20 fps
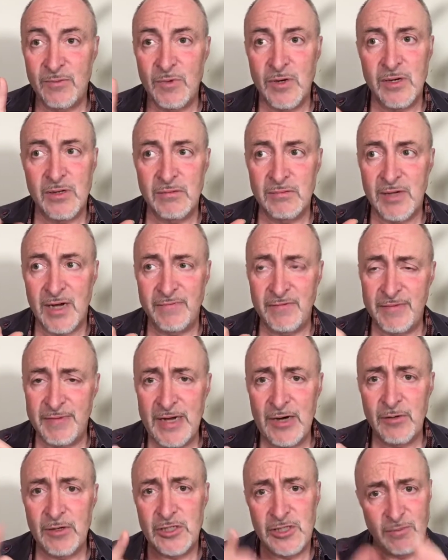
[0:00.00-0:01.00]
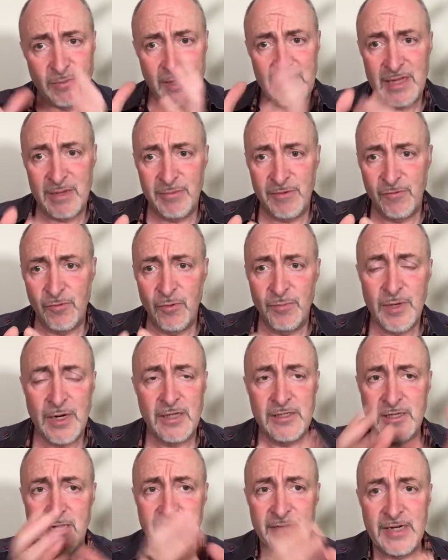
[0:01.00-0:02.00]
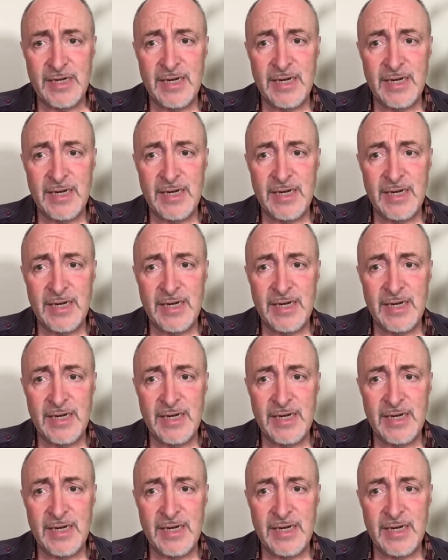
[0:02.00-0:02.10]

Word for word: well, I've never had a relationship like that before, but I'd like to have it